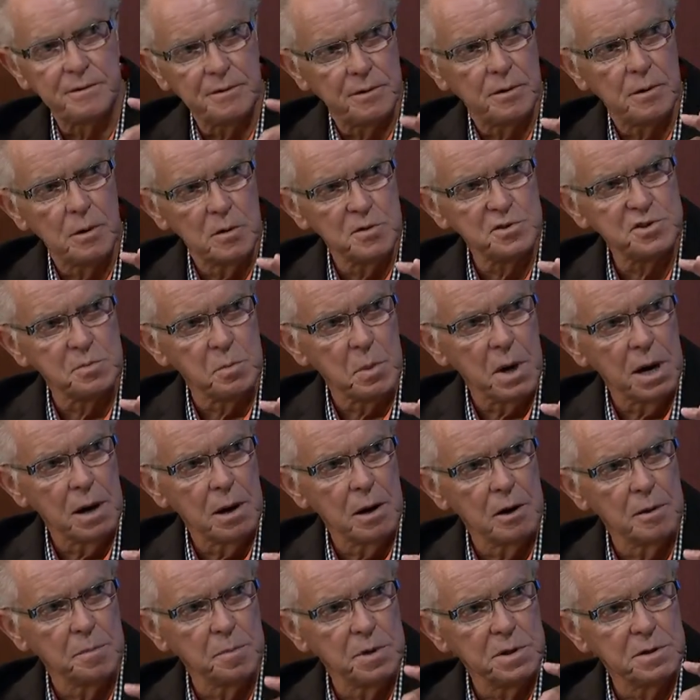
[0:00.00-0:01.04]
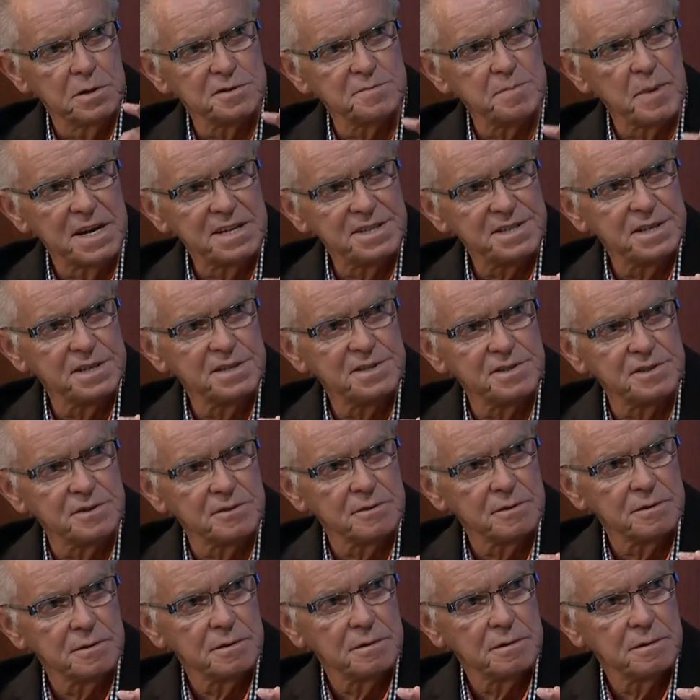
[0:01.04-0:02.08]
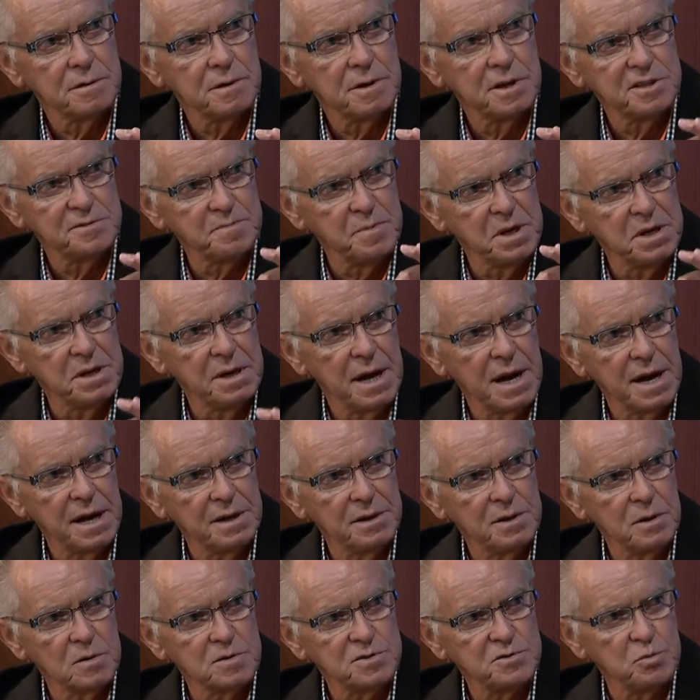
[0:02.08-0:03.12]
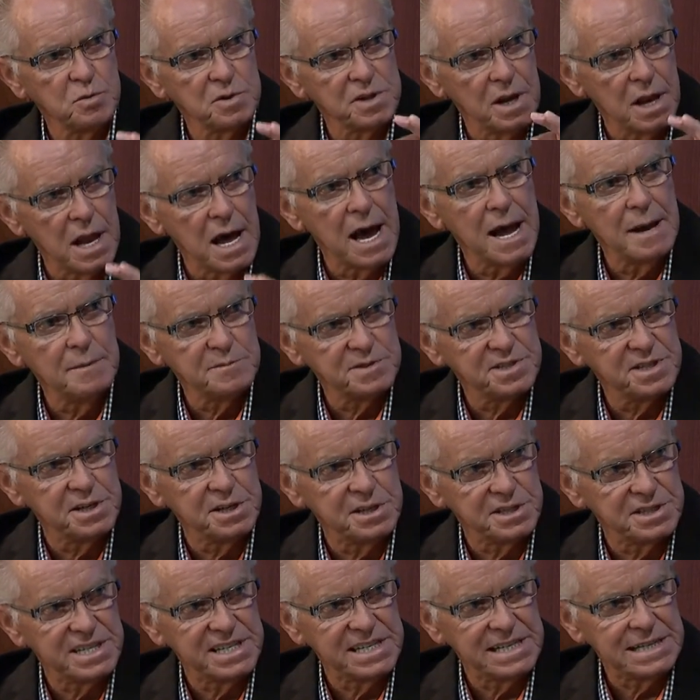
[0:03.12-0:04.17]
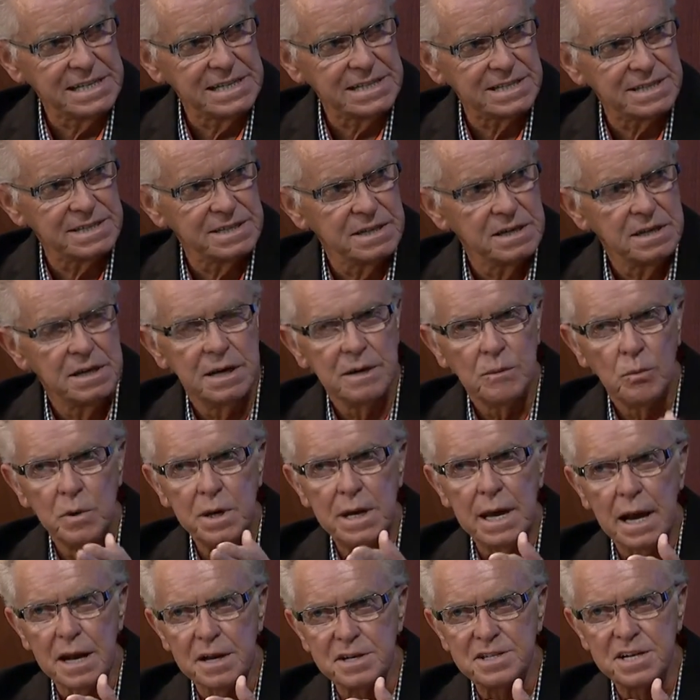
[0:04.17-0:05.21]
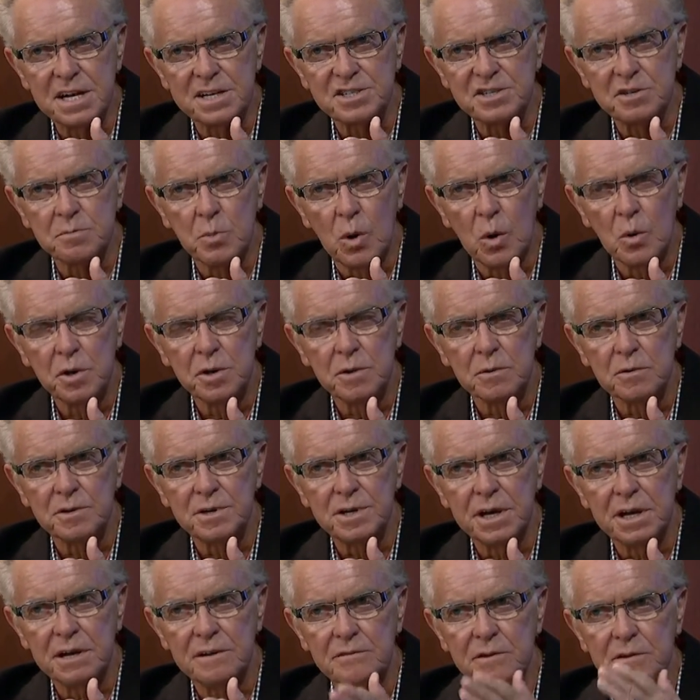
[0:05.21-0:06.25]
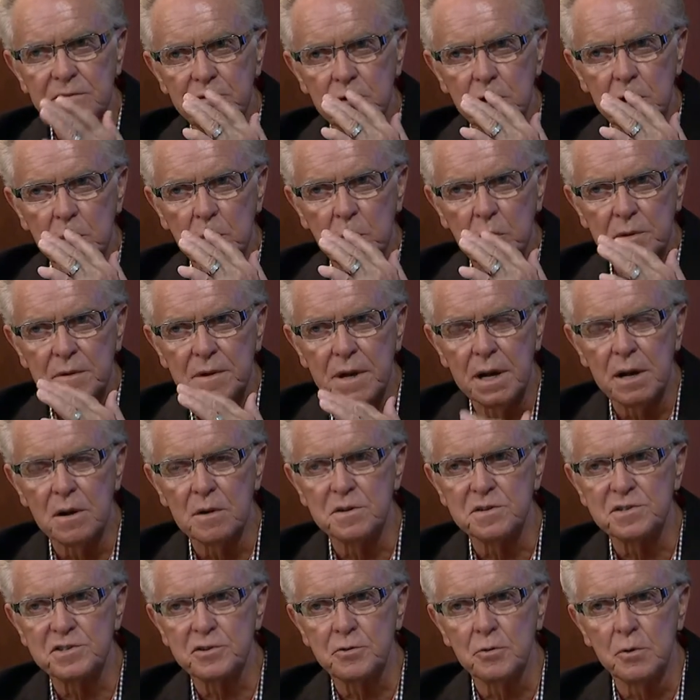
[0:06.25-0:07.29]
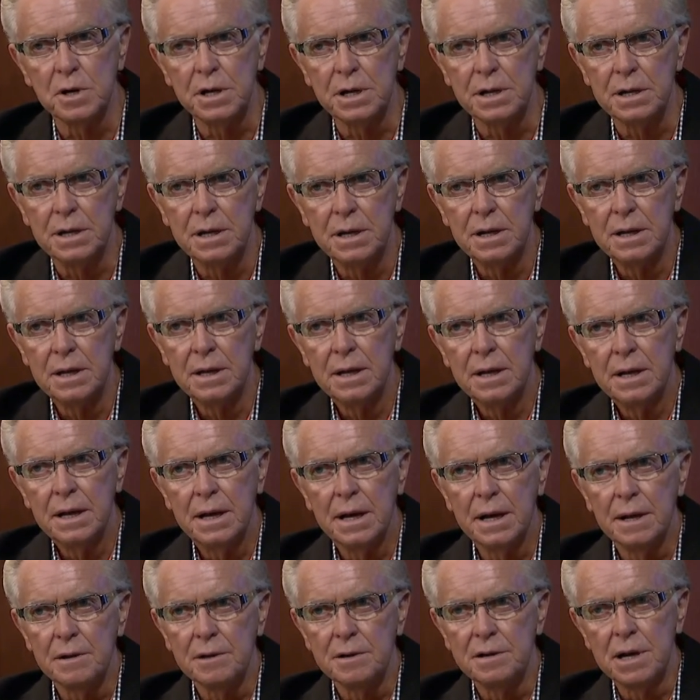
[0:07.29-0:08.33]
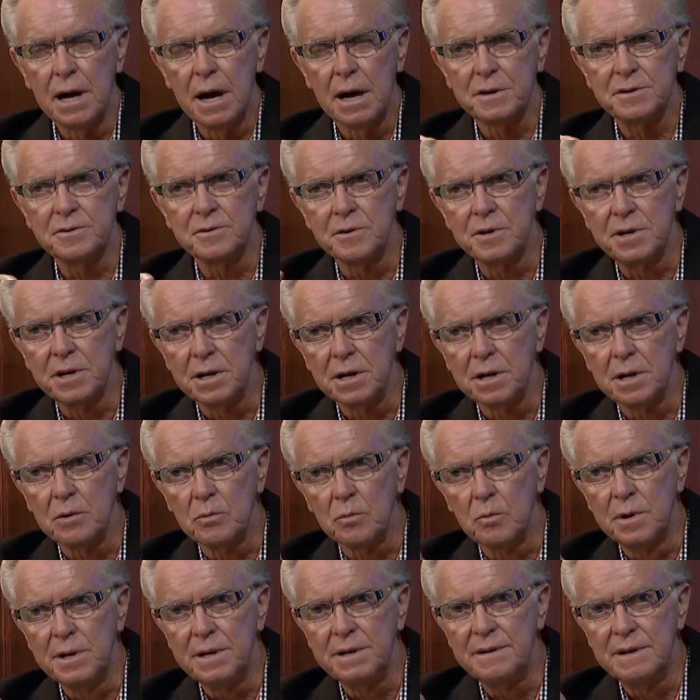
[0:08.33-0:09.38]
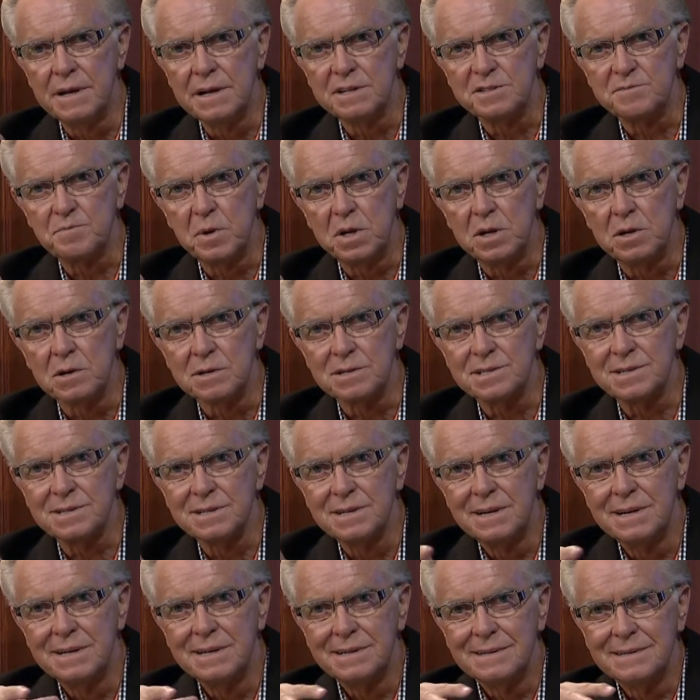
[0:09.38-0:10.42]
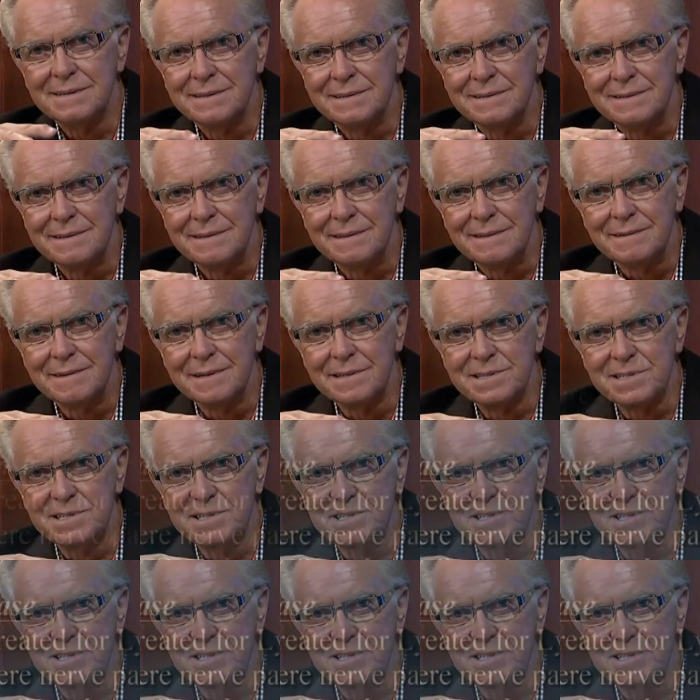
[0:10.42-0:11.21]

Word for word: close to my heart because my sister has been diagnosed with Lyme's disease. Mm we got a testimonial, Dave, if you can put that on the screen, and the doctor can read this because th this is